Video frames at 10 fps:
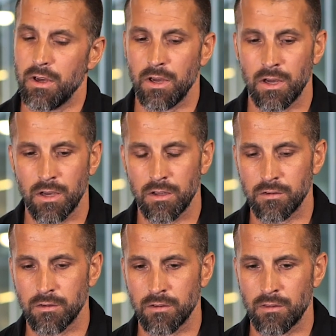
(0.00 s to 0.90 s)

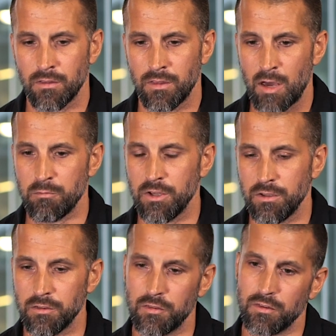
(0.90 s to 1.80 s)
and that
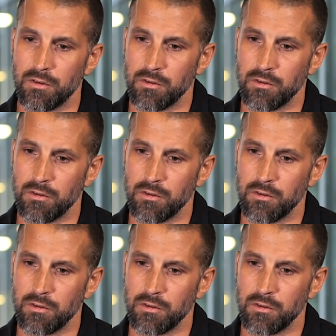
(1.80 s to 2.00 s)
means